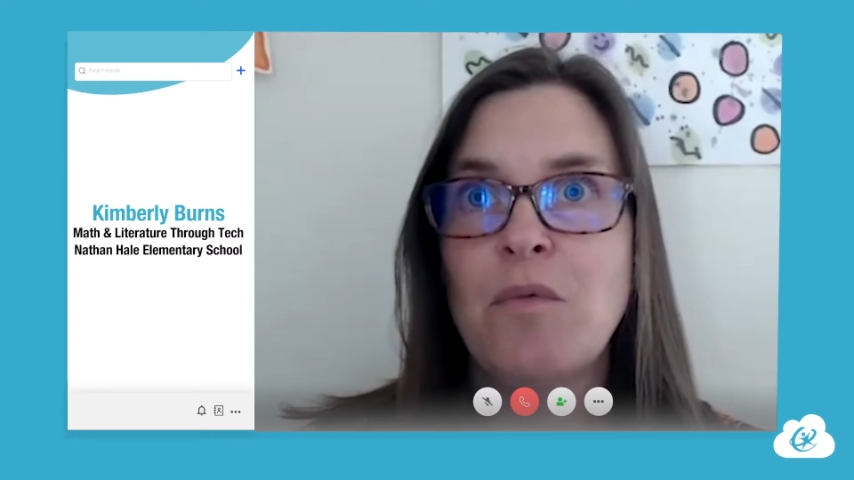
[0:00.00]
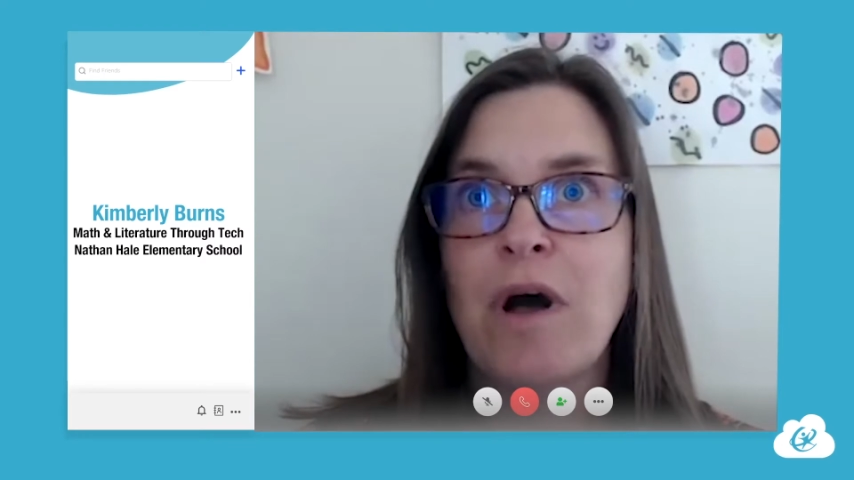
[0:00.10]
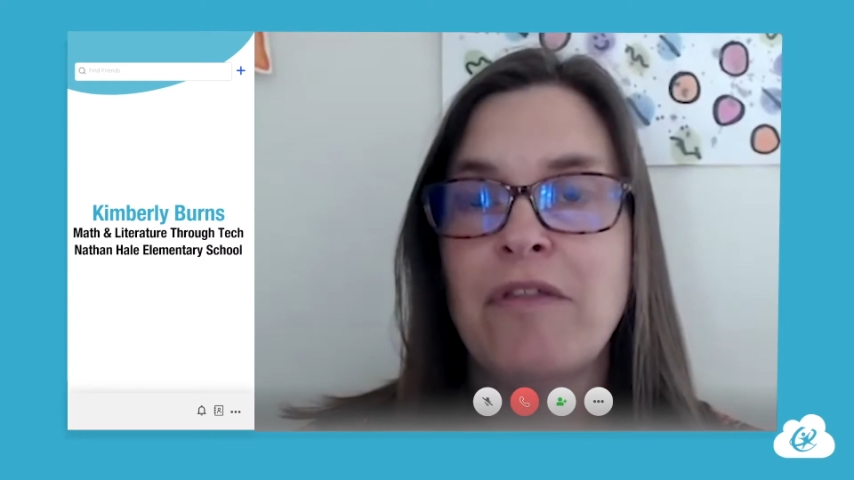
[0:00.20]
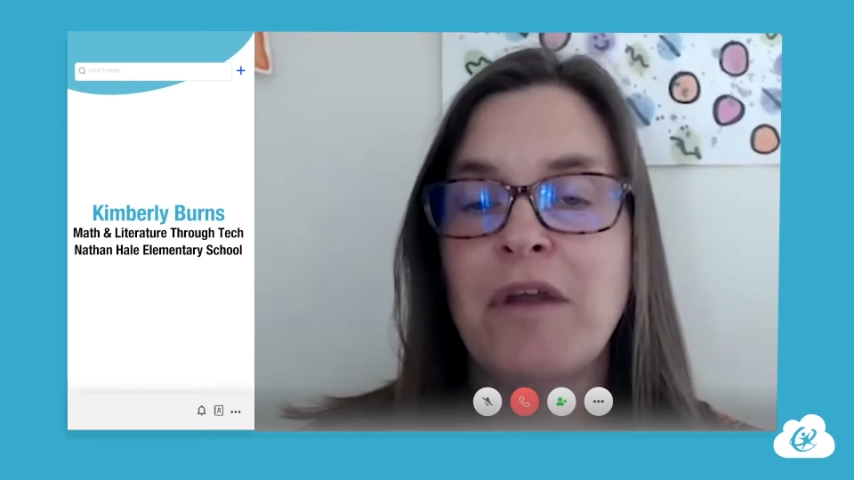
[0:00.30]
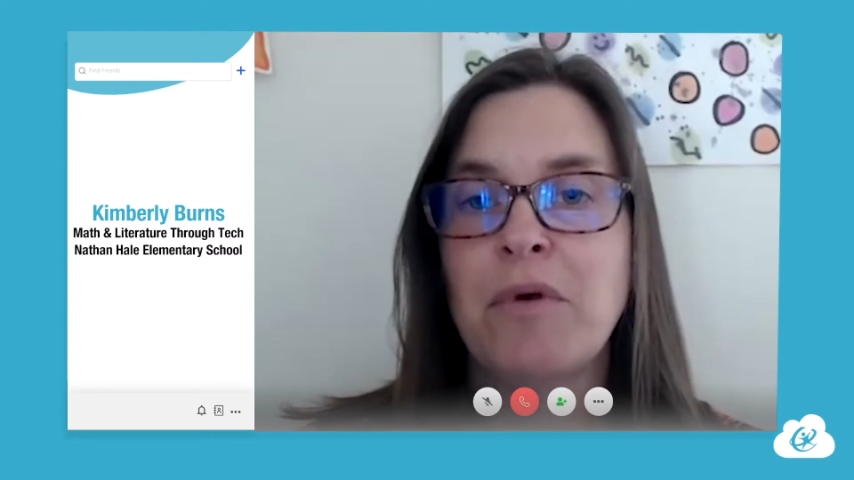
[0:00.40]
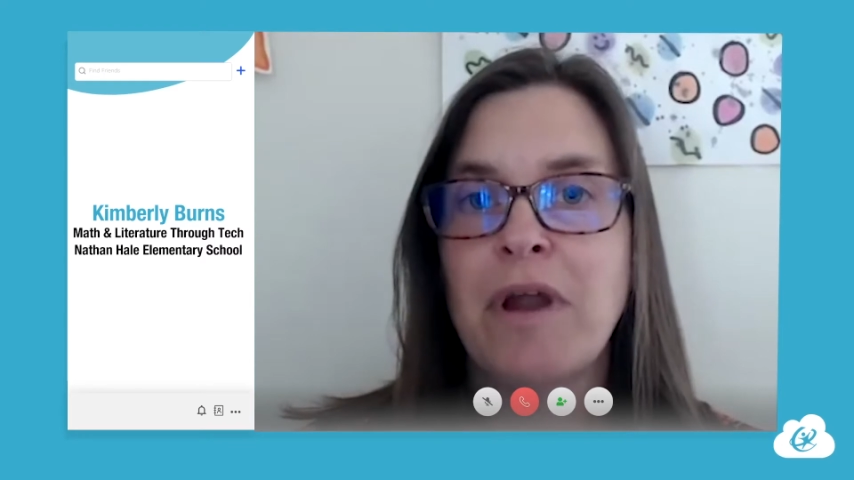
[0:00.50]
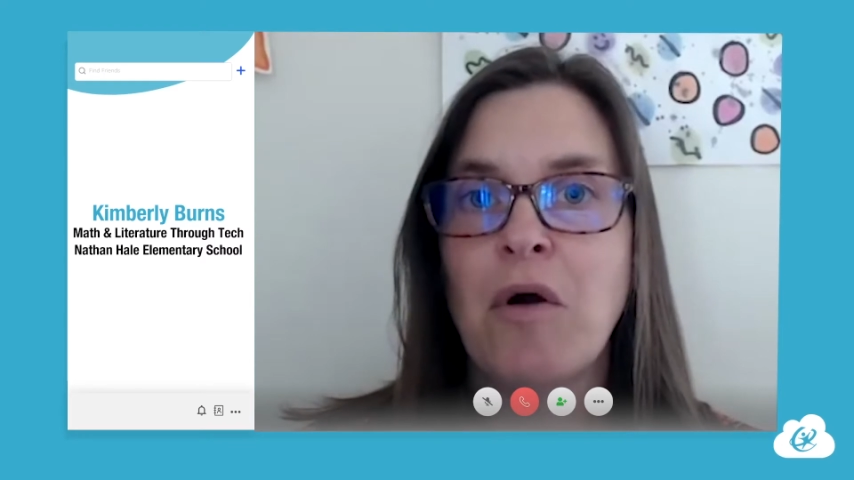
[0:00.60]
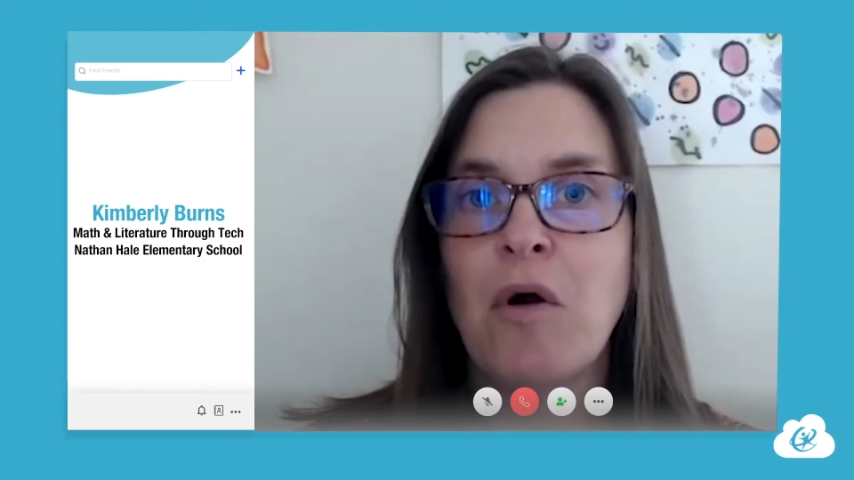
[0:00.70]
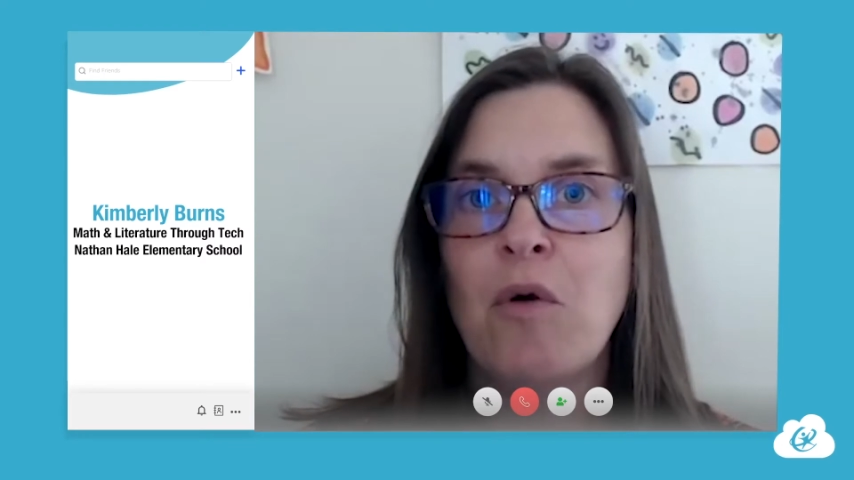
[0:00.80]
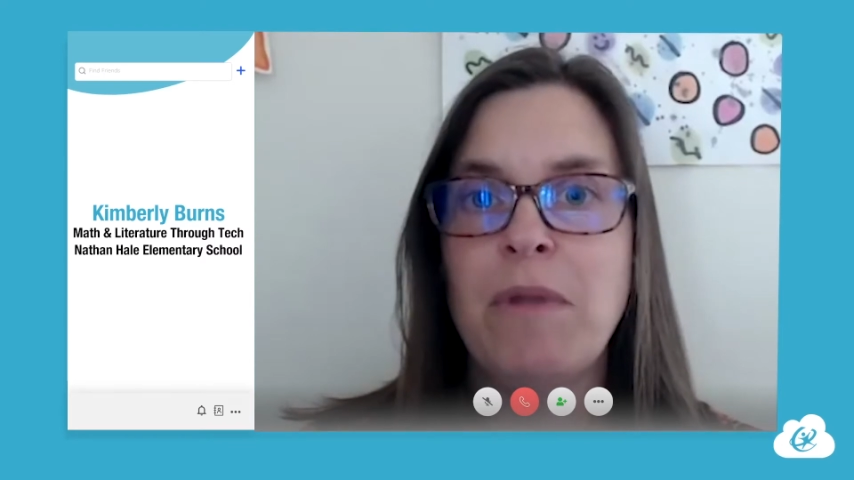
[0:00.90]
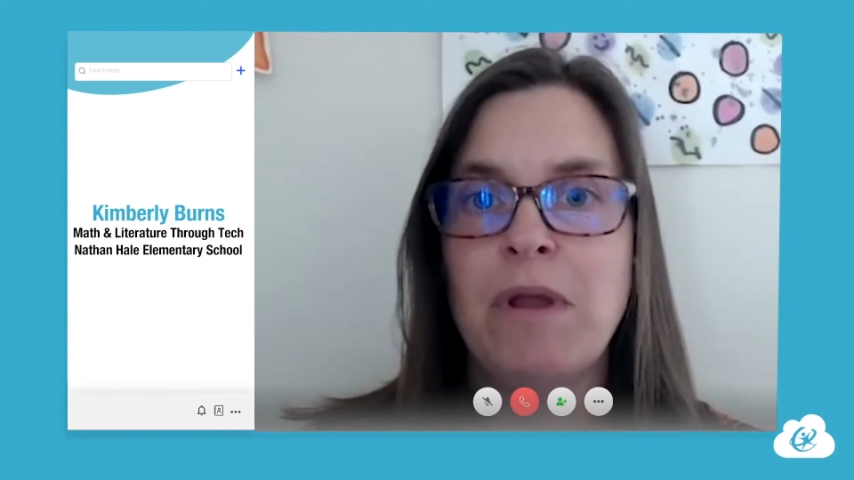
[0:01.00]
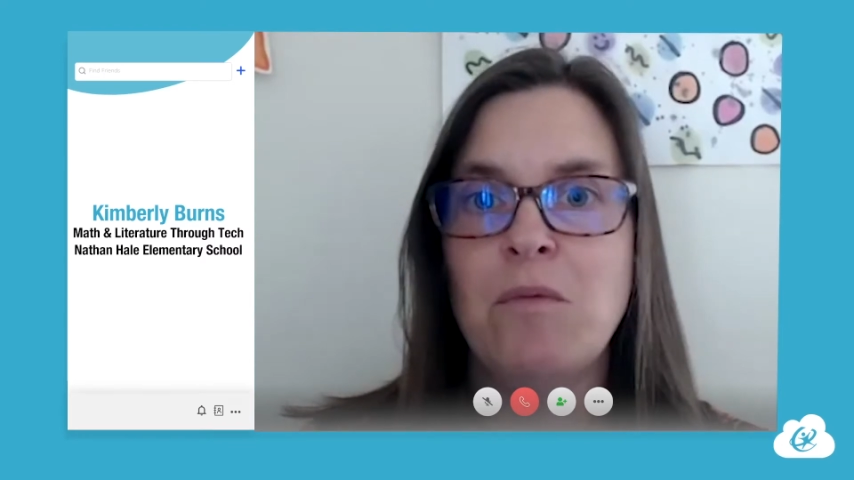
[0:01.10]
while they were at home and